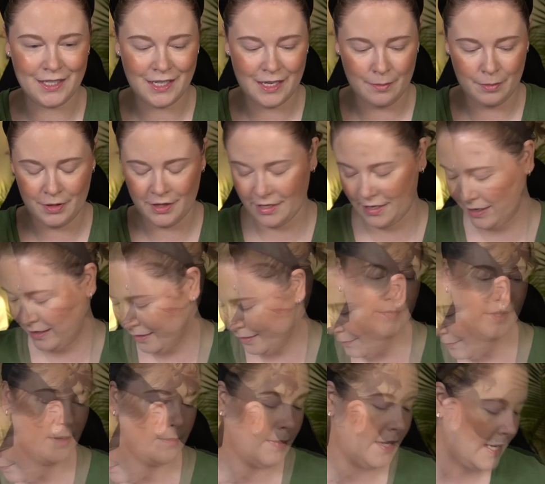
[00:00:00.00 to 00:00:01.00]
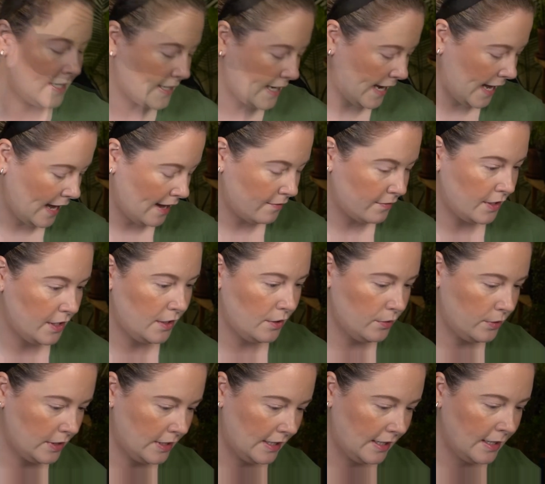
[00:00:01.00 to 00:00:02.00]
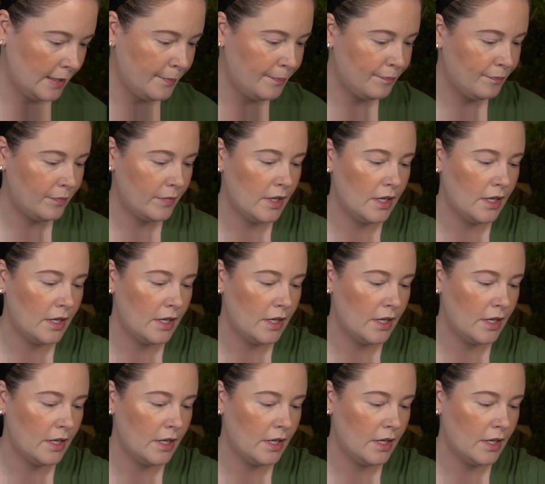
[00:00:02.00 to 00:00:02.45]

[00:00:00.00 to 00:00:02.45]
tip there, because I have used it,